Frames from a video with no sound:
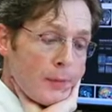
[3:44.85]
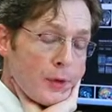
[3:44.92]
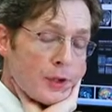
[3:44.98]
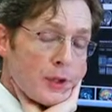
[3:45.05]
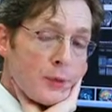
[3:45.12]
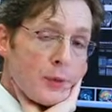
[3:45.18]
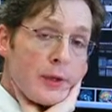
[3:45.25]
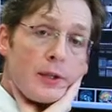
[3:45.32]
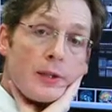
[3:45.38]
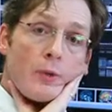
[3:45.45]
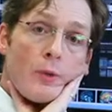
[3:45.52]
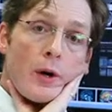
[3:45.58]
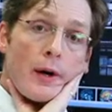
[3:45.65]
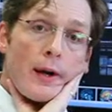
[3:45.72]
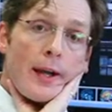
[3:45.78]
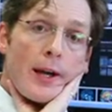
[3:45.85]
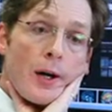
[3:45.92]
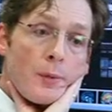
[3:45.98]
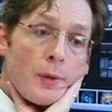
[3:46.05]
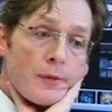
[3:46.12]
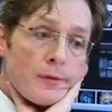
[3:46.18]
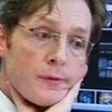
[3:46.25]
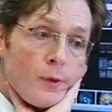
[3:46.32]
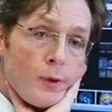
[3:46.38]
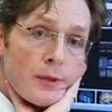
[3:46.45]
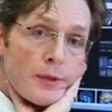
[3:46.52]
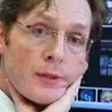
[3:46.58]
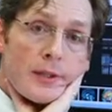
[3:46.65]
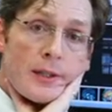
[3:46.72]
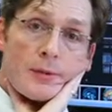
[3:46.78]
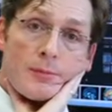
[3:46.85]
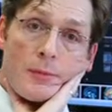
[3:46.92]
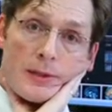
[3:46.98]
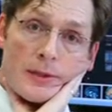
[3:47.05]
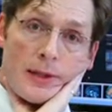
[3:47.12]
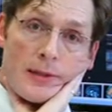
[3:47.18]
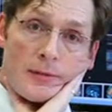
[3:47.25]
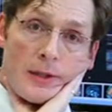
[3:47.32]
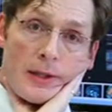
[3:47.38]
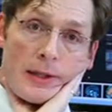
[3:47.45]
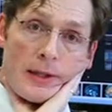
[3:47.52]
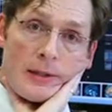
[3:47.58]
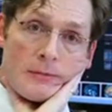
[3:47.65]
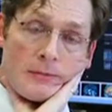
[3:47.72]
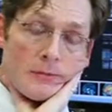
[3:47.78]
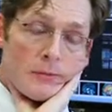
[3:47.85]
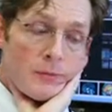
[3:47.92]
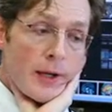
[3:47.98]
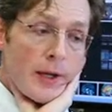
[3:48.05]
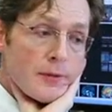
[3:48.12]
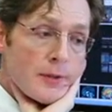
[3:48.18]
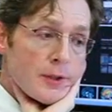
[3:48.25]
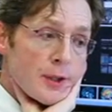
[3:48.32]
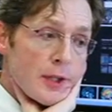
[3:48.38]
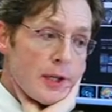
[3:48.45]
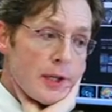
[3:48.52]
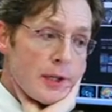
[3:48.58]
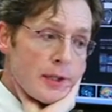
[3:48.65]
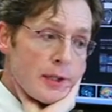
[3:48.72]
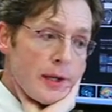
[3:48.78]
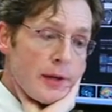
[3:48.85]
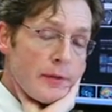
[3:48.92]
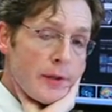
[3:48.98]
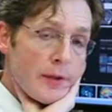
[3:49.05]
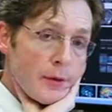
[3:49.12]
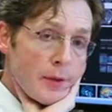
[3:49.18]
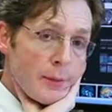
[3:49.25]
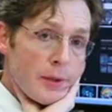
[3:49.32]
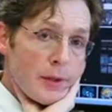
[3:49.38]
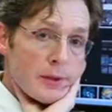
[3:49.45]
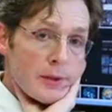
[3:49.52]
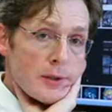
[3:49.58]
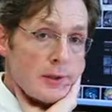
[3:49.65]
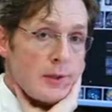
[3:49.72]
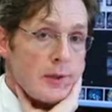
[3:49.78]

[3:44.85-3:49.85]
She would need to wear a helmet for 6 months after that. We have to check it every 3 months.